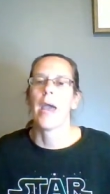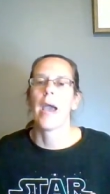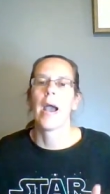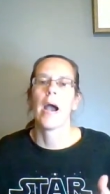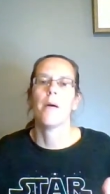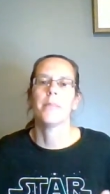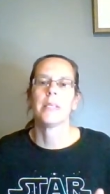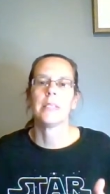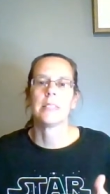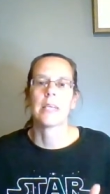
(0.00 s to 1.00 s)
And how
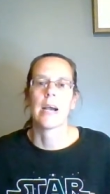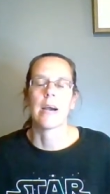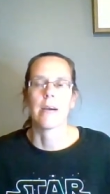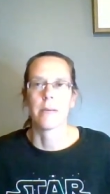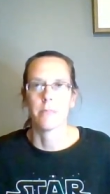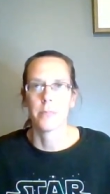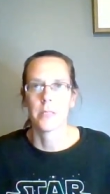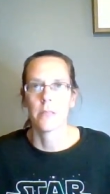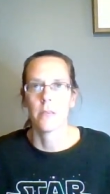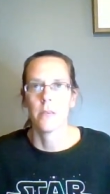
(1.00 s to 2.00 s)
many
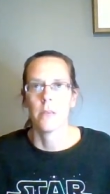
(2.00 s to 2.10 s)
times